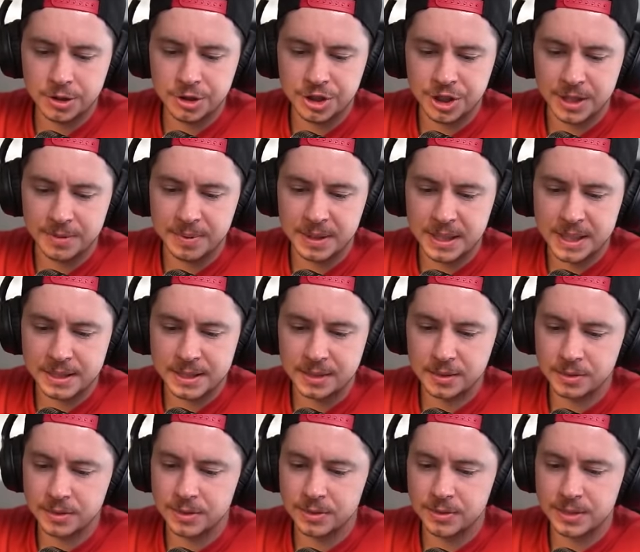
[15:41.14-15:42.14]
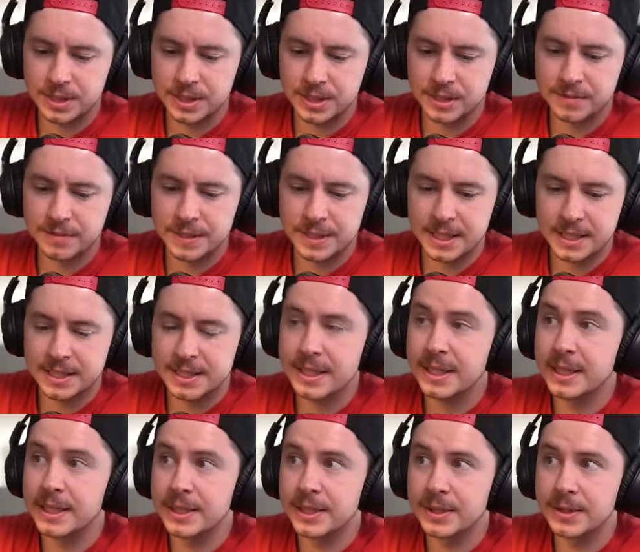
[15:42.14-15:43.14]
Champion has the old school stuff. He's got a
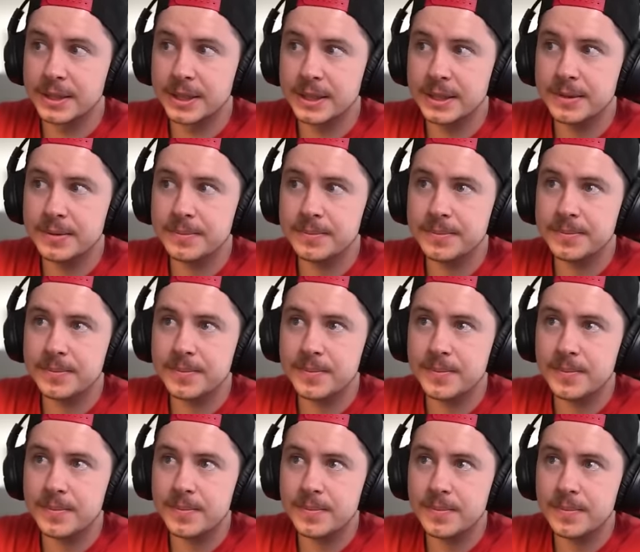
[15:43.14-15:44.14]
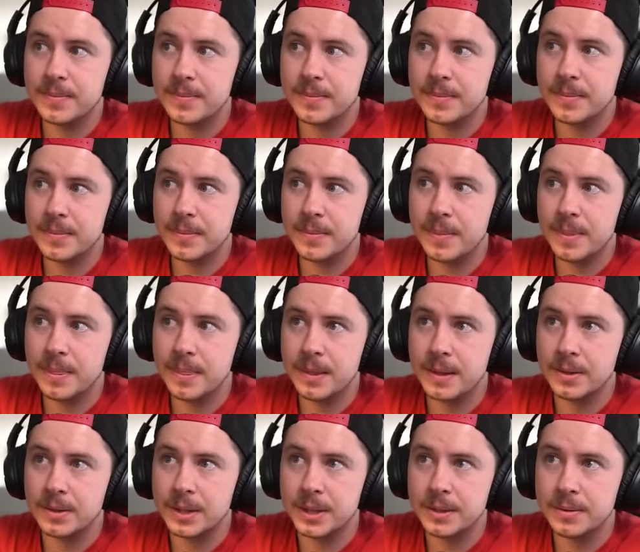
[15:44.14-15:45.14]
skelly donut.
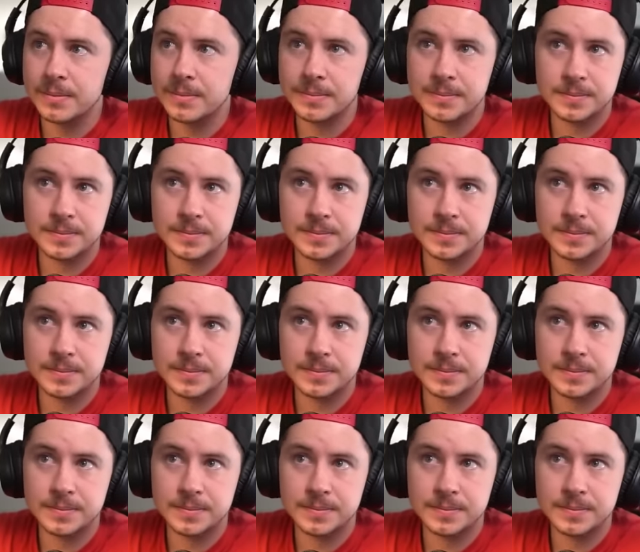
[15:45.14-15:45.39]
Okay.